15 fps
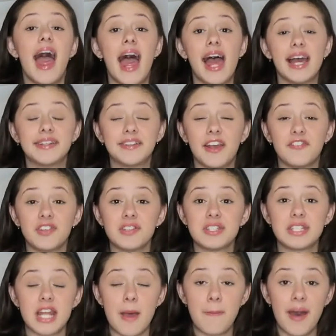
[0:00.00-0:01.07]
And if you
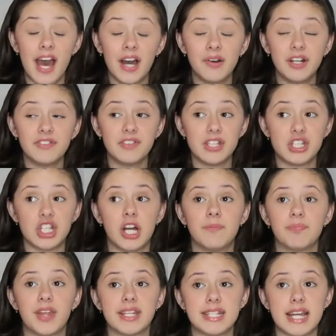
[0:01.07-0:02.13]
step out of a
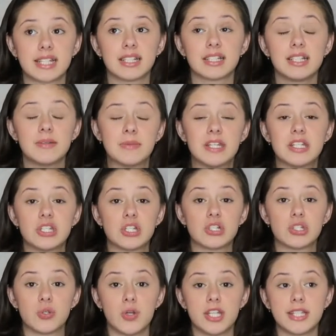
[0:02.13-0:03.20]
jump, that technically means
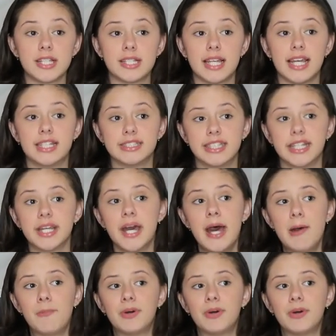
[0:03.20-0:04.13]
you're doing the landing,